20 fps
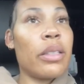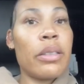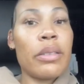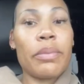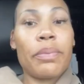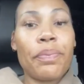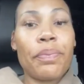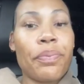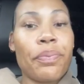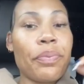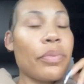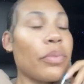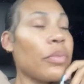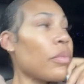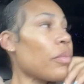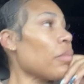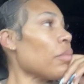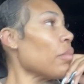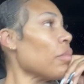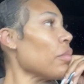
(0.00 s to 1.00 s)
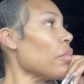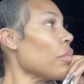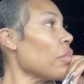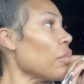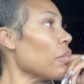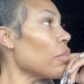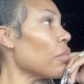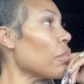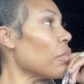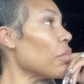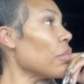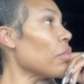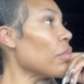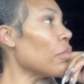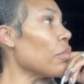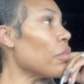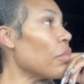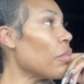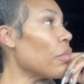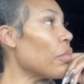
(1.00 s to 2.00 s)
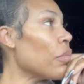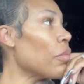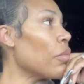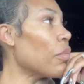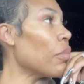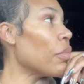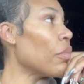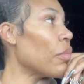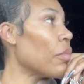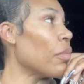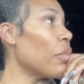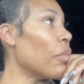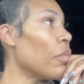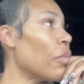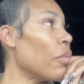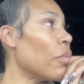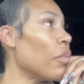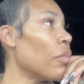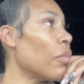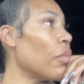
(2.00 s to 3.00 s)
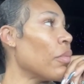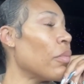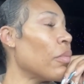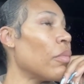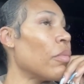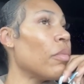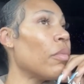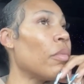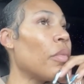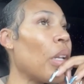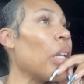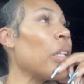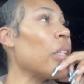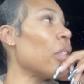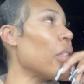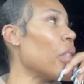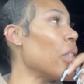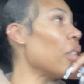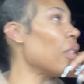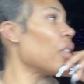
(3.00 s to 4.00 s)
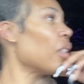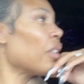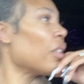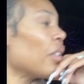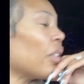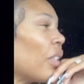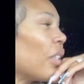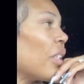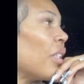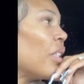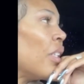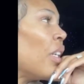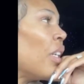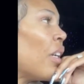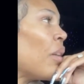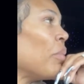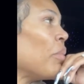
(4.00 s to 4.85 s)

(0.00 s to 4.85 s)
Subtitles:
I feel more happy when I make you happy than me. Like, when I do something for myself,